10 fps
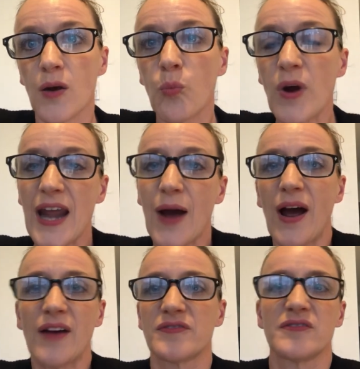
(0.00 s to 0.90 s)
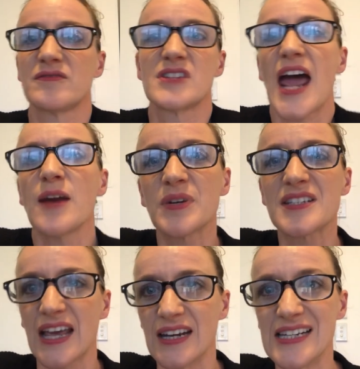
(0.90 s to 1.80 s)
we now have
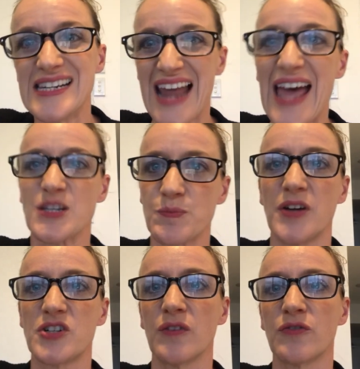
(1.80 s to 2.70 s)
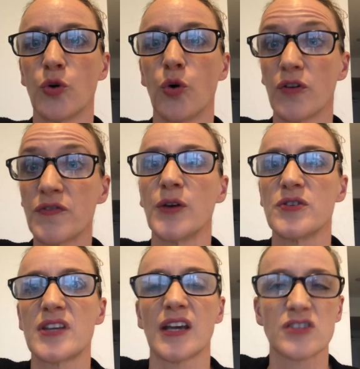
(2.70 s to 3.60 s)
10% less budget for all of
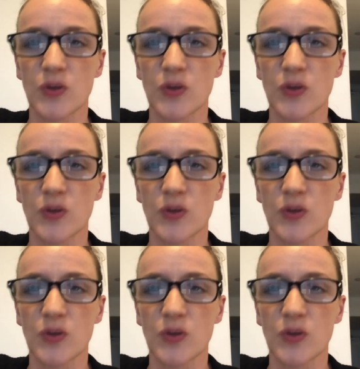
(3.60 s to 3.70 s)
those things.